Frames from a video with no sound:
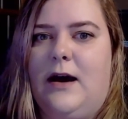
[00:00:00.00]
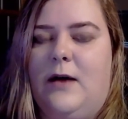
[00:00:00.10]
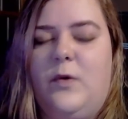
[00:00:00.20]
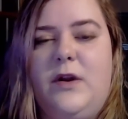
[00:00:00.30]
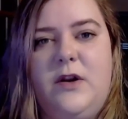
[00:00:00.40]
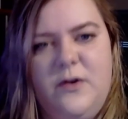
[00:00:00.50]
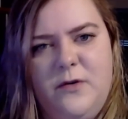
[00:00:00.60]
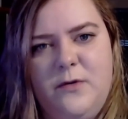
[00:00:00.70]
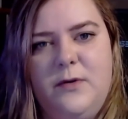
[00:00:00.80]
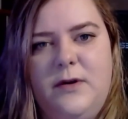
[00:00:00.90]
we
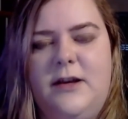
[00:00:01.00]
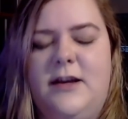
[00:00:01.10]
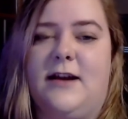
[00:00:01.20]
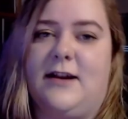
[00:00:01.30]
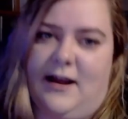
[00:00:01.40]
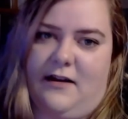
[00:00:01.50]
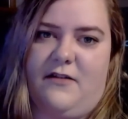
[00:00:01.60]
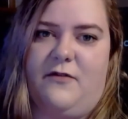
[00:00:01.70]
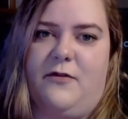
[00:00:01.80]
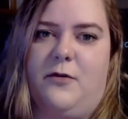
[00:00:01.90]
knew he had
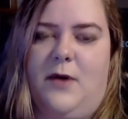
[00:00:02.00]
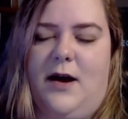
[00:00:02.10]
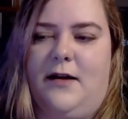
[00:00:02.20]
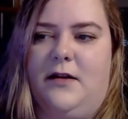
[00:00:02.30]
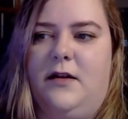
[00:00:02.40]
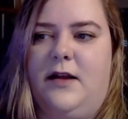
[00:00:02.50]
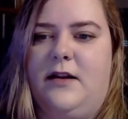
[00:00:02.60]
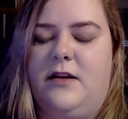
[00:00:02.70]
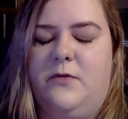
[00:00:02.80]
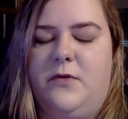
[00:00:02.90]
cancer for a while,
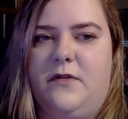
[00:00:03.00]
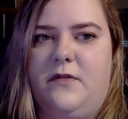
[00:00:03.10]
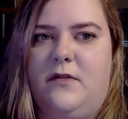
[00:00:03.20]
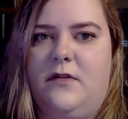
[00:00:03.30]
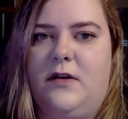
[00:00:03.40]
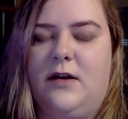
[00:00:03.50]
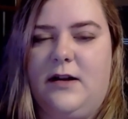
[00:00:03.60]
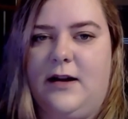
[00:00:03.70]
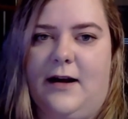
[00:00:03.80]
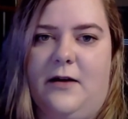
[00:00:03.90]
and he was
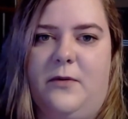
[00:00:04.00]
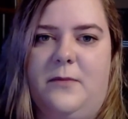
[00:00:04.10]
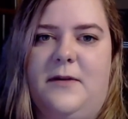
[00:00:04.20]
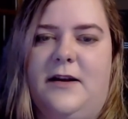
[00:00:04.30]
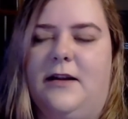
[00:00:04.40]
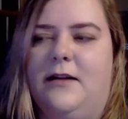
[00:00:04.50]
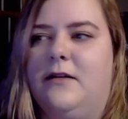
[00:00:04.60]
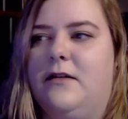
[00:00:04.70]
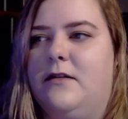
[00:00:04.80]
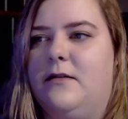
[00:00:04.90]
in and out,
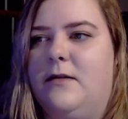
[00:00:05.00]
and